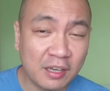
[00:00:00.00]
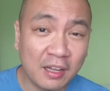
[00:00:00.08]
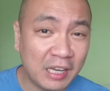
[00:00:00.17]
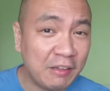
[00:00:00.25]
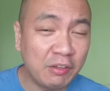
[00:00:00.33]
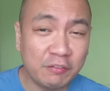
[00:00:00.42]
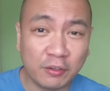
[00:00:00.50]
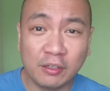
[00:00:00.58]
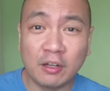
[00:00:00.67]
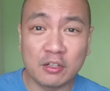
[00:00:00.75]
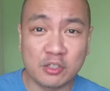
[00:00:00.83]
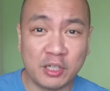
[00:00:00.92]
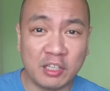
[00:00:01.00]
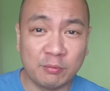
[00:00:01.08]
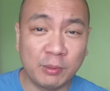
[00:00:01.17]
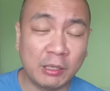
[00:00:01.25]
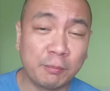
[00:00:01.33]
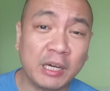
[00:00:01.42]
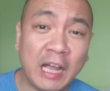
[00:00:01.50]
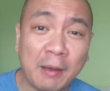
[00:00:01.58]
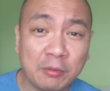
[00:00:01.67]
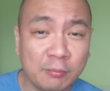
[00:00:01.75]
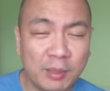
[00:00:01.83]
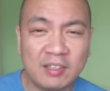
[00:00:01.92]
not even for luxuries but
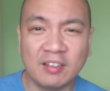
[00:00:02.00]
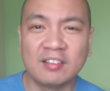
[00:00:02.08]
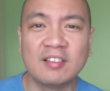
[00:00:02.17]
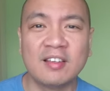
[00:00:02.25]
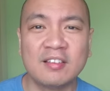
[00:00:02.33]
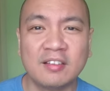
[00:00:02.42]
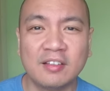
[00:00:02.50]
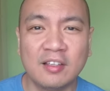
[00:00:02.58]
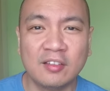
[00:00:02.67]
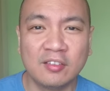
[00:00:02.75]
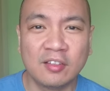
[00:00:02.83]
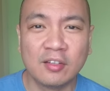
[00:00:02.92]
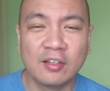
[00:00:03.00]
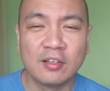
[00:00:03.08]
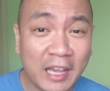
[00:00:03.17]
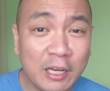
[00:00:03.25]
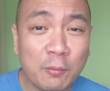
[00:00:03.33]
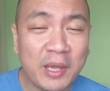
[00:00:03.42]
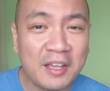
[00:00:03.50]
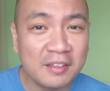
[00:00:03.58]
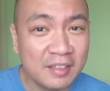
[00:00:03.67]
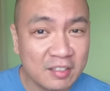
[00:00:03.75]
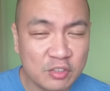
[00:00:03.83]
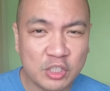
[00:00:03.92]
perhaps basic necessities.
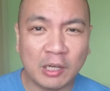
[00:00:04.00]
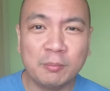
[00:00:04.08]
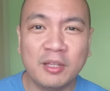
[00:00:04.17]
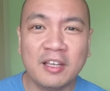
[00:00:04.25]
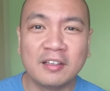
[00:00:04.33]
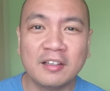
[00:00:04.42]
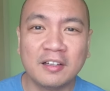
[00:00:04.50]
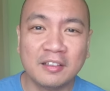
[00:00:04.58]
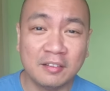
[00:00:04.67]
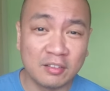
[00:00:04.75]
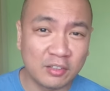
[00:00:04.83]
Anyway, this job data